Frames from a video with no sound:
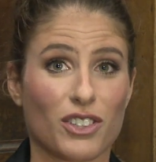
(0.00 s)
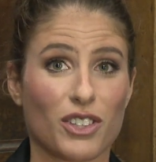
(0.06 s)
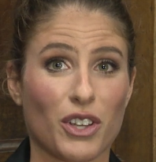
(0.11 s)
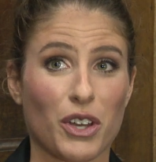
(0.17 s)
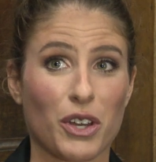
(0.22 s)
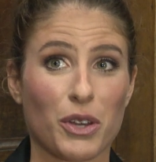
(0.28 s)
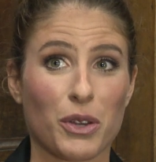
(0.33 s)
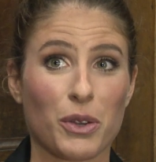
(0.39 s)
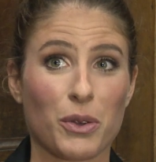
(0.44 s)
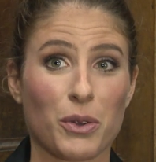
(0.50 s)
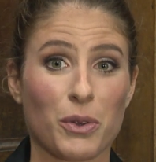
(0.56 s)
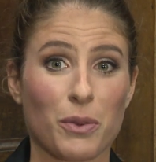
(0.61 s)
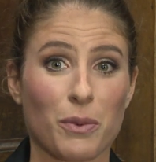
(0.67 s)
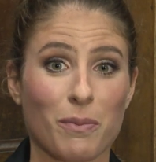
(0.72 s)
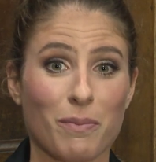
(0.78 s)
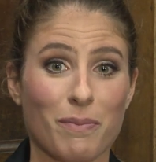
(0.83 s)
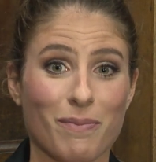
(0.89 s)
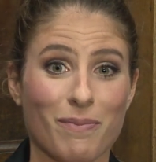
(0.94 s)

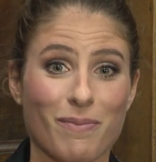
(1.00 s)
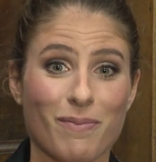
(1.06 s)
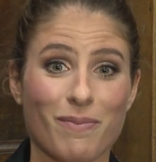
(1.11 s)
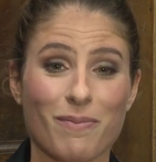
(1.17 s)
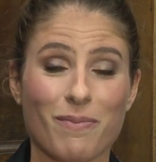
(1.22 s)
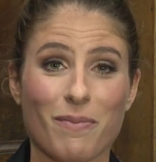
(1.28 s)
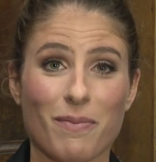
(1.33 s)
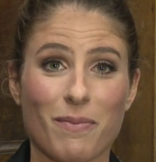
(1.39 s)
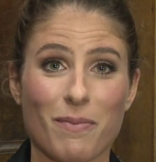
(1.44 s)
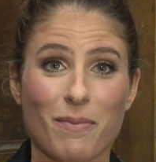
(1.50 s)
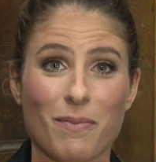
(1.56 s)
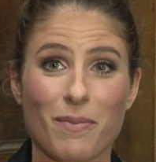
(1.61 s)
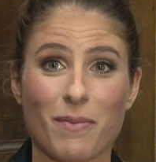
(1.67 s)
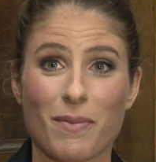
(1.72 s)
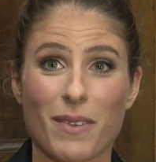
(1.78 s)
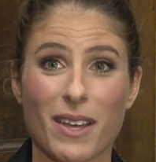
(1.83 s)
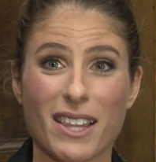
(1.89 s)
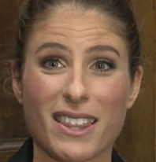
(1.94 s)
so
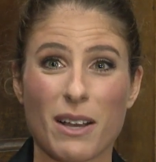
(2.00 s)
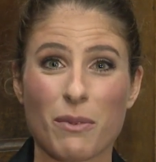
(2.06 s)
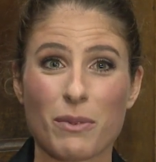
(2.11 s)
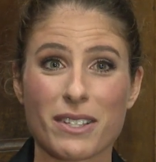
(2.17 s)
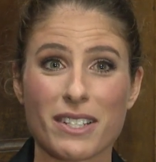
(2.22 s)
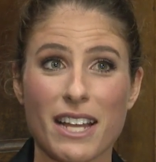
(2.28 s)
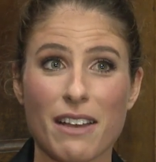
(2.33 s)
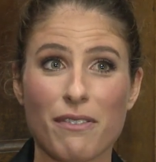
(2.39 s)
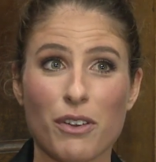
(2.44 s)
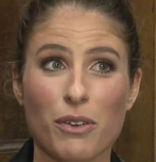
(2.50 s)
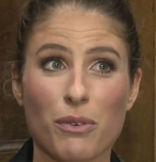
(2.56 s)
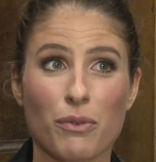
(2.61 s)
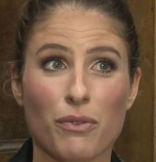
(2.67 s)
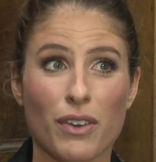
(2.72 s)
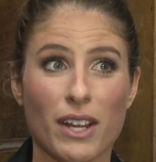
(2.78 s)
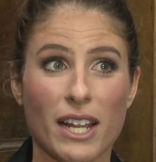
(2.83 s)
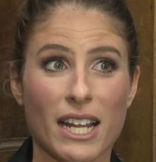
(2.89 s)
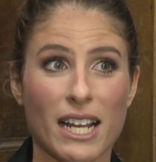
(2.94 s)
there was never
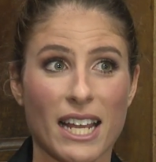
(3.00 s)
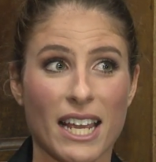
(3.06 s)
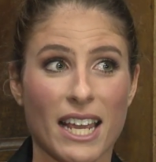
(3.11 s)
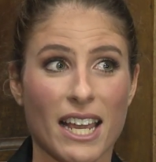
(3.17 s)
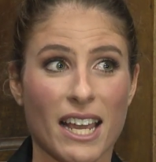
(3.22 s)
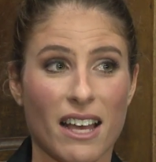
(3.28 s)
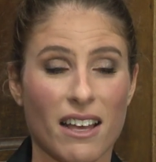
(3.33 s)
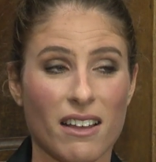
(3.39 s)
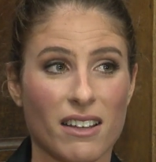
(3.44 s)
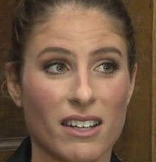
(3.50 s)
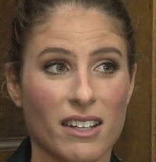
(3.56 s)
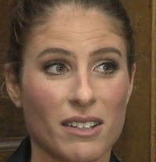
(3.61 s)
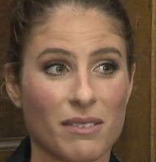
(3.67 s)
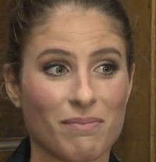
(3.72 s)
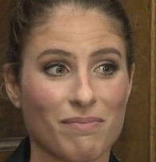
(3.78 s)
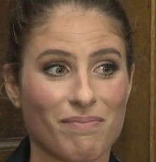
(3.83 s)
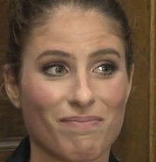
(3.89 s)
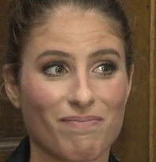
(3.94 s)
really
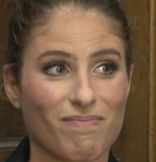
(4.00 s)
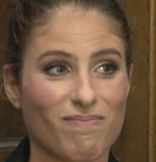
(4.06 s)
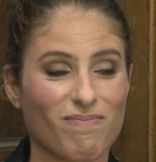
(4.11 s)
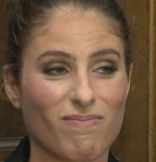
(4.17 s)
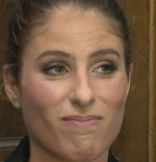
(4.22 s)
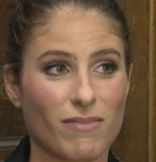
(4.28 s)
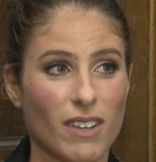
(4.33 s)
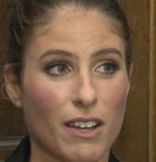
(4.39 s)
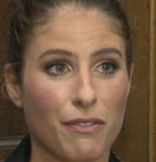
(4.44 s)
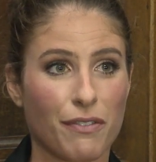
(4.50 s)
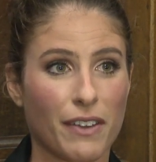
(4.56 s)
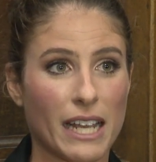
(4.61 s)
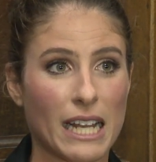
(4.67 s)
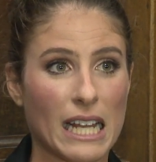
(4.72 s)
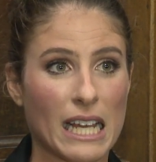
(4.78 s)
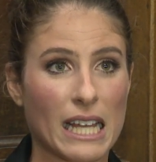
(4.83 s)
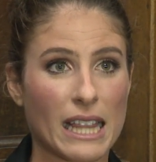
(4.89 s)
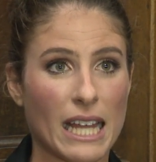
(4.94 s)
a a
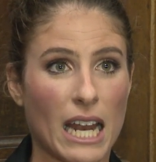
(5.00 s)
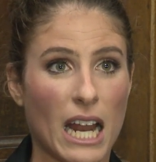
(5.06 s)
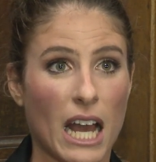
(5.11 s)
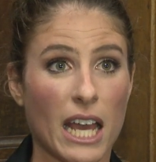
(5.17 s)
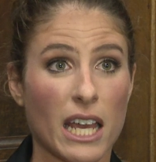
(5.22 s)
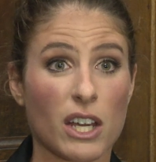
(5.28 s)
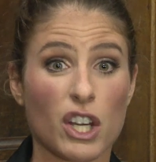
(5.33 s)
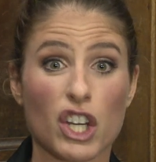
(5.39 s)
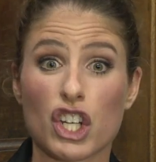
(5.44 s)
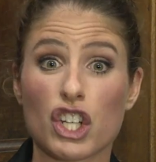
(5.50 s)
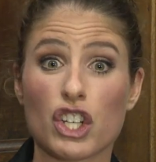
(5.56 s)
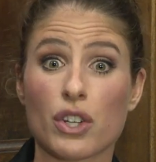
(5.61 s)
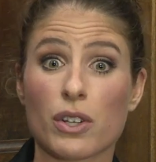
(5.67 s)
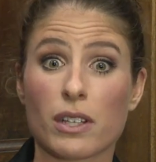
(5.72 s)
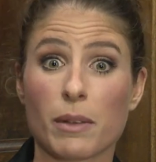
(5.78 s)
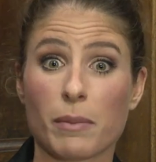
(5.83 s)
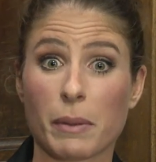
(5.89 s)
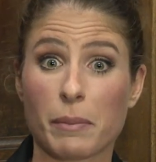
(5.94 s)
feeling that I couldn't
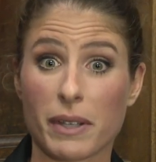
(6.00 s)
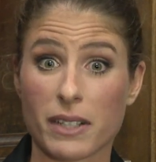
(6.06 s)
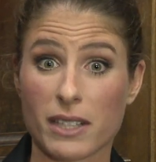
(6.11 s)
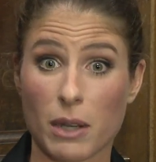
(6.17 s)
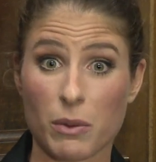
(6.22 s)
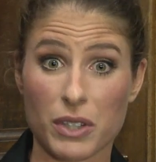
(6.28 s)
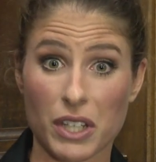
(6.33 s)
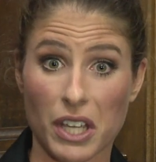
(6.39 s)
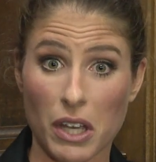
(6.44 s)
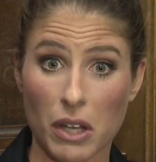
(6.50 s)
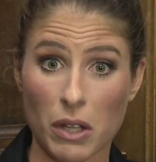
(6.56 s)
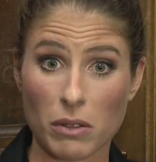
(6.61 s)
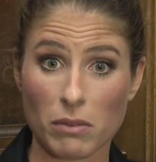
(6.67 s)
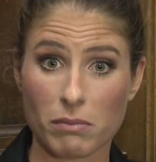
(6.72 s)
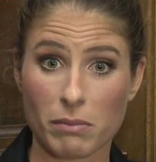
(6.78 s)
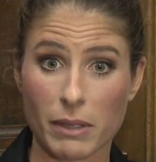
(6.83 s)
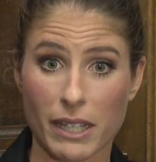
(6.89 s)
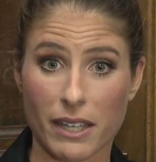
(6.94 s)
do something because I was a
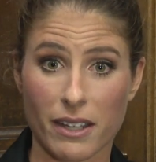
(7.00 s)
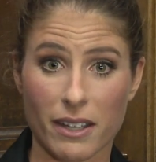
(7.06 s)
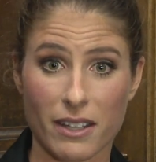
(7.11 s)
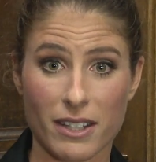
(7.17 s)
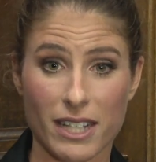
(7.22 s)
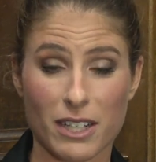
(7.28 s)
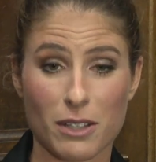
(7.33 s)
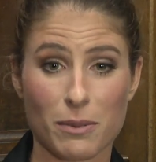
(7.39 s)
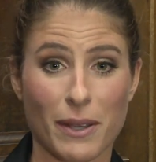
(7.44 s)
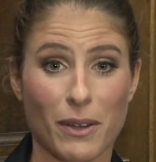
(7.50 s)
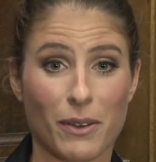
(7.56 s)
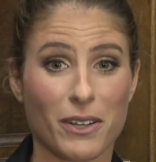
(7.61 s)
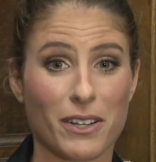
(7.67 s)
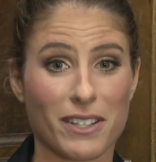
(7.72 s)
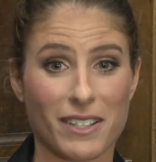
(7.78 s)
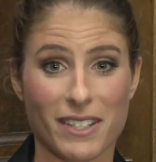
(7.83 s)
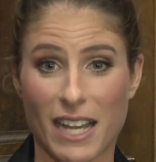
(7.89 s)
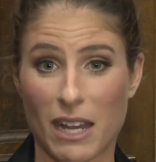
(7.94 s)
girl, because let's be
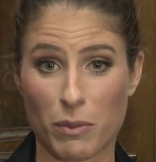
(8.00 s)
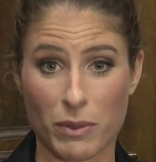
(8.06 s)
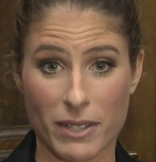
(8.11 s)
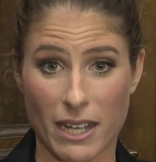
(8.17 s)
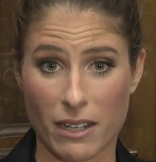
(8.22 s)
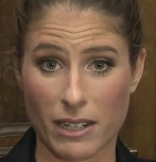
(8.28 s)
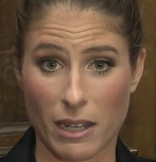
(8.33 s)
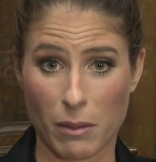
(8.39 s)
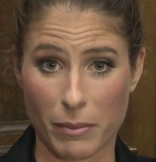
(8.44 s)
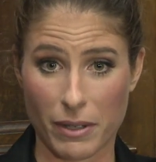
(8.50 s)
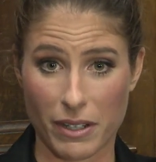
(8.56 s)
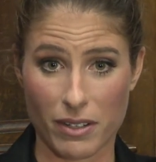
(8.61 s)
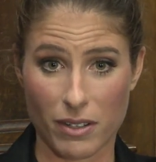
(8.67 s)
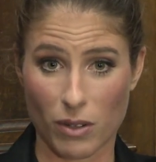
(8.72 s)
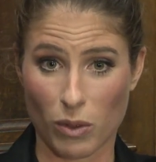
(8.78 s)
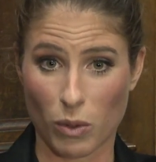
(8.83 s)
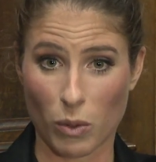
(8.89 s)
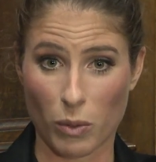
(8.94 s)
honest, dad was outnumbered
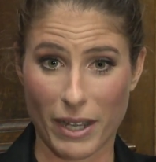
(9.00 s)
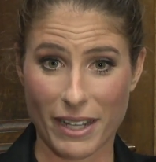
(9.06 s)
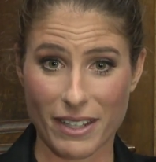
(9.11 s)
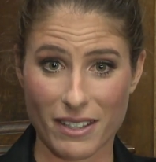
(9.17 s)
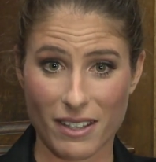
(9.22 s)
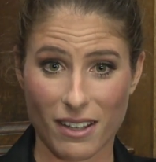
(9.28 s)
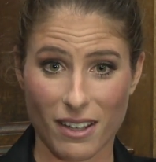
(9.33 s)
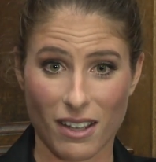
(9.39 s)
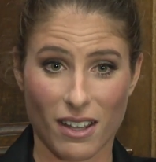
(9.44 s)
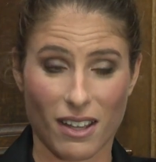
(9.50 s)
always.